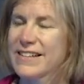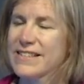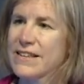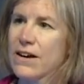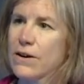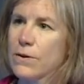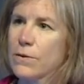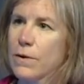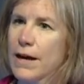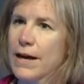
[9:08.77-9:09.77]

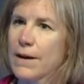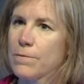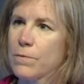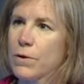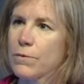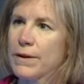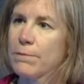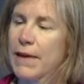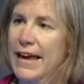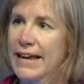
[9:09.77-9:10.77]
So what we
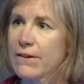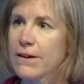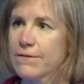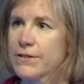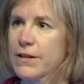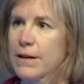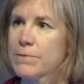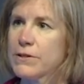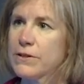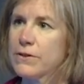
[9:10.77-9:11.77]
may
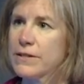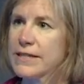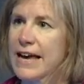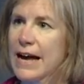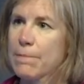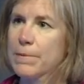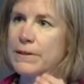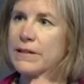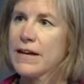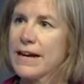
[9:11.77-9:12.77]
oftentimes do is
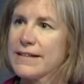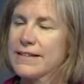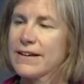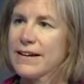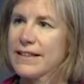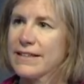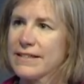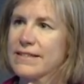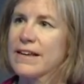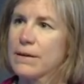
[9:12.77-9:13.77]
capitalize on the
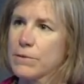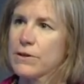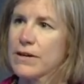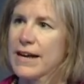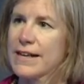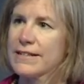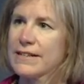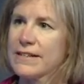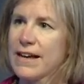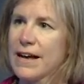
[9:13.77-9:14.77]
summer as
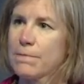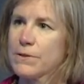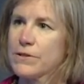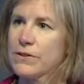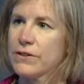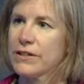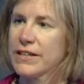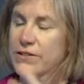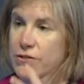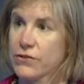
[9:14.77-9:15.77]
an
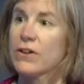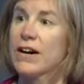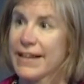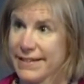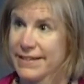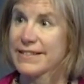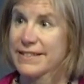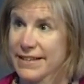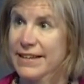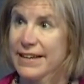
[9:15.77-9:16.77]
opportunity to try
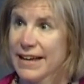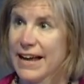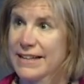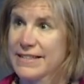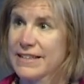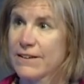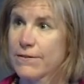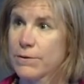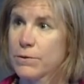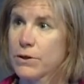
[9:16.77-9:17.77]
this and see if
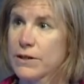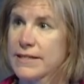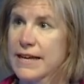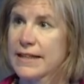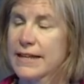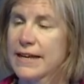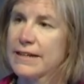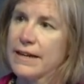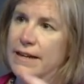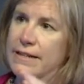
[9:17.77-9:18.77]
it works. And
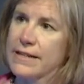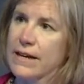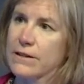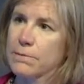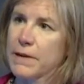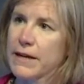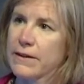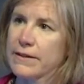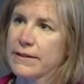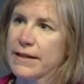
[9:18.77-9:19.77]
then tell the
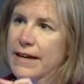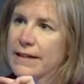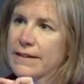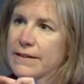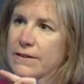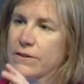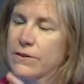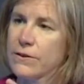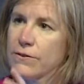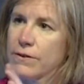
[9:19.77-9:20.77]
parent that
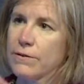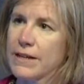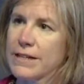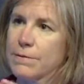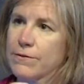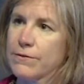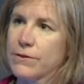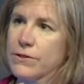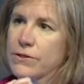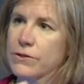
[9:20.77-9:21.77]
2 or 3 weeks
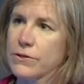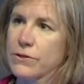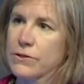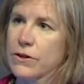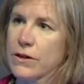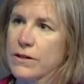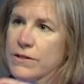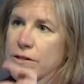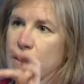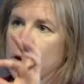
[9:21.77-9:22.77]
before school
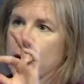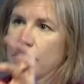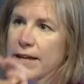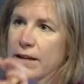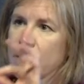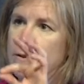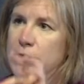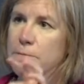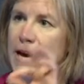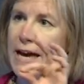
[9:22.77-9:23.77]
starts, we can
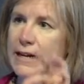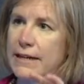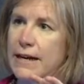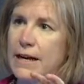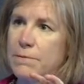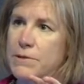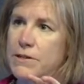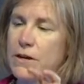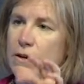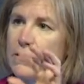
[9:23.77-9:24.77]
always back it up.
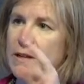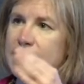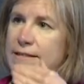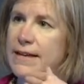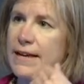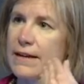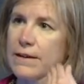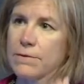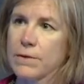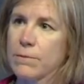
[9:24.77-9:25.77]
So let's
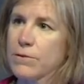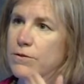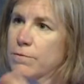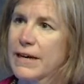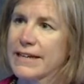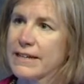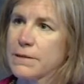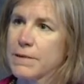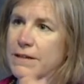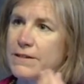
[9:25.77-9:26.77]
say we move
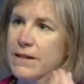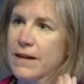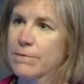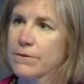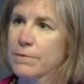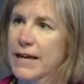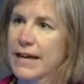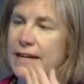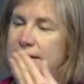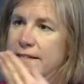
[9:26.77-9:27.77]
Mikey's bedtime from
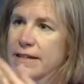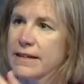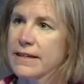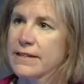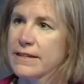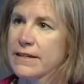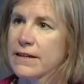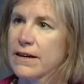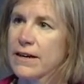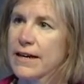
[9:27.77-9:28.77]
8 to
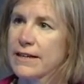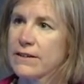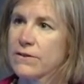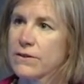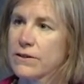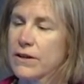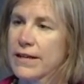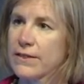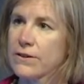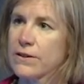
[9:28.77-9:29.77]
9 or
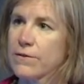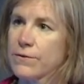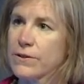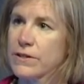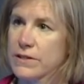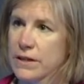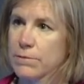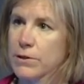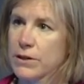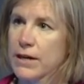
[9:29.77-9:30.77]
9:30 for the
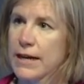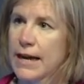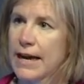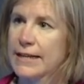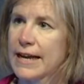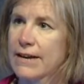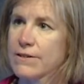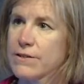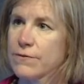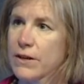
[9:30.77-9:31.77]
summer, and now
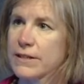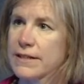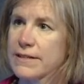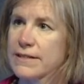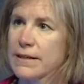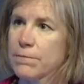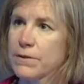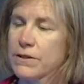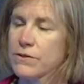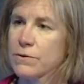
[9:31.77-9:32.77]
he's falling asleep
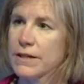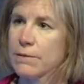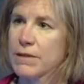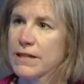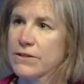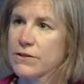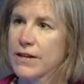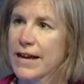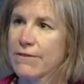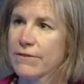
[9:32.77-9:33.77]
within 20 minutes or
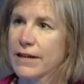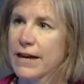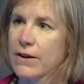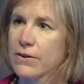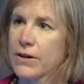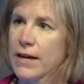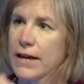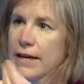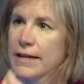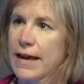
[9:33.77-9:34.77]
half an hour.
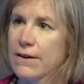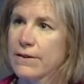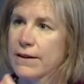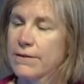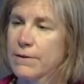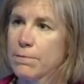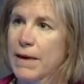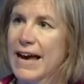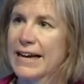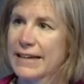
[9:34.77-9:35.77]
Now we
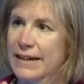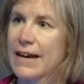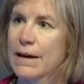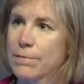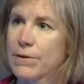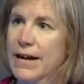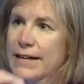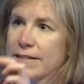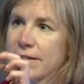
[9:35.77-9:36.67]
back it up, right?